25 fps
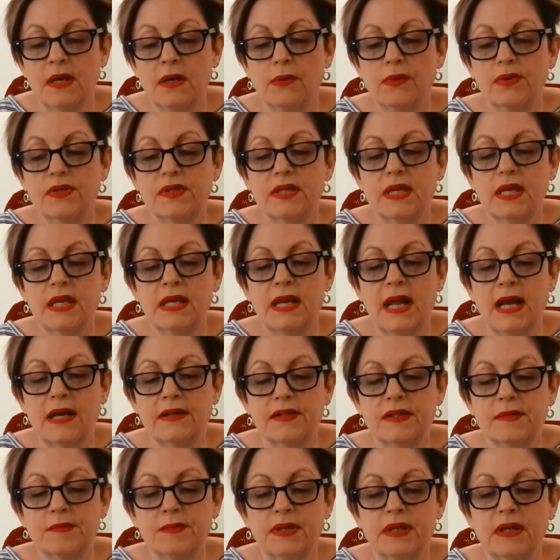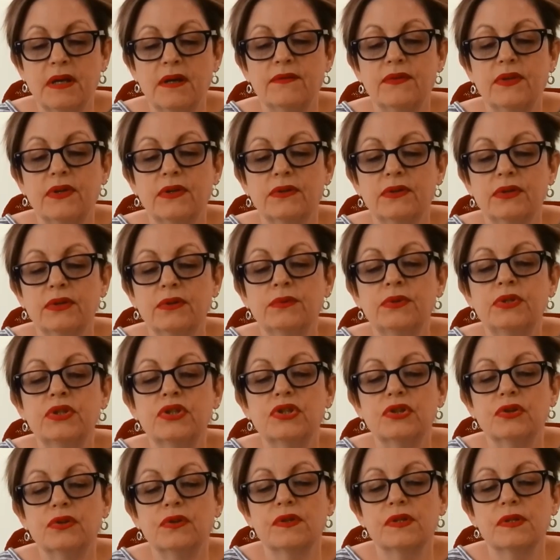was the announcement of their new
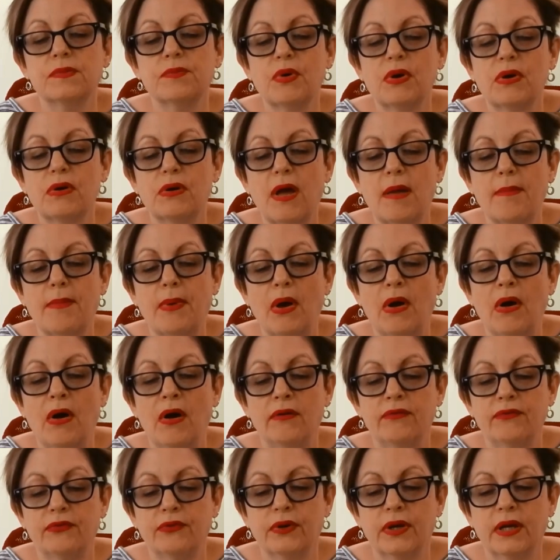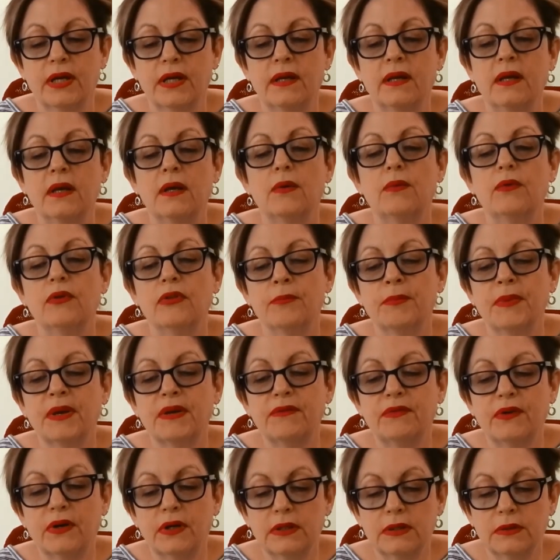insurance program offering with
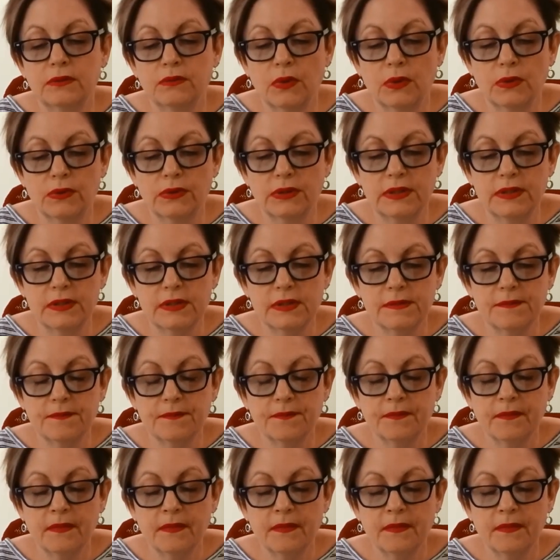McFarland Rowlands.